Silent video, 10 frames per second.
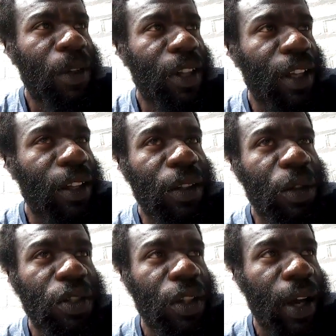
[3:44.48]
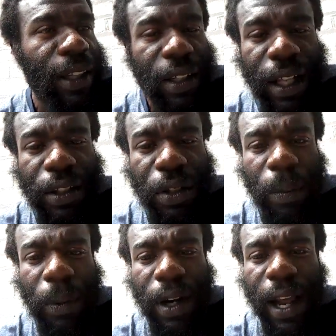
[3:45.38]
But then you still got the knowledge of
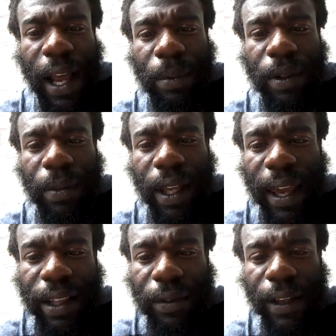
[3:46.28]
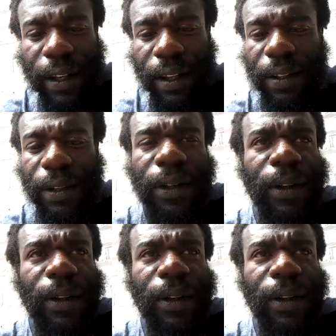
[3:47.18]
your Merkaba being activated.